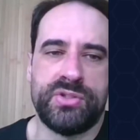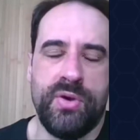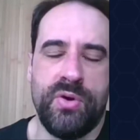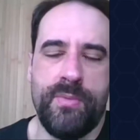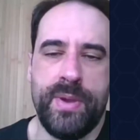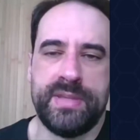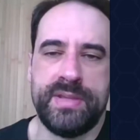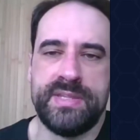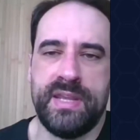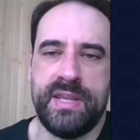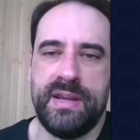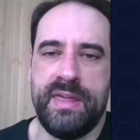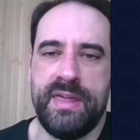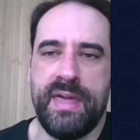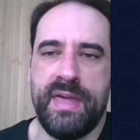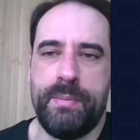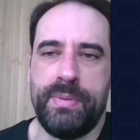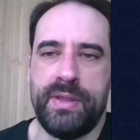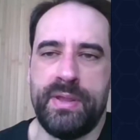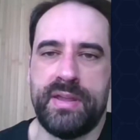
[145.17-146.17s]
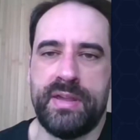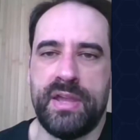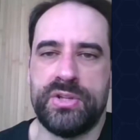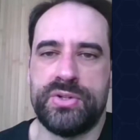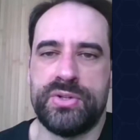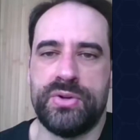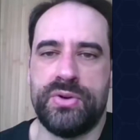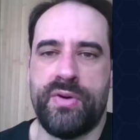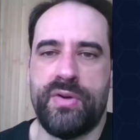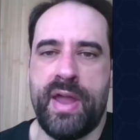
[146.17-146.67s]
So basically the
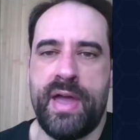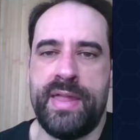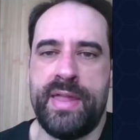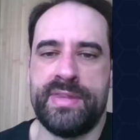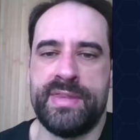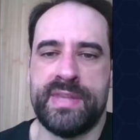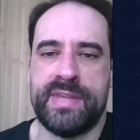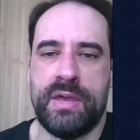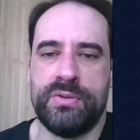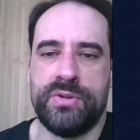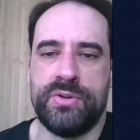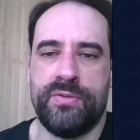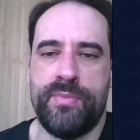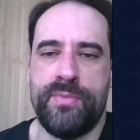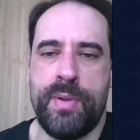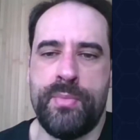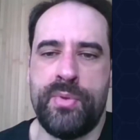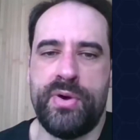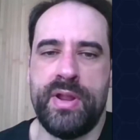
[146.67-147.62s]
application runs out of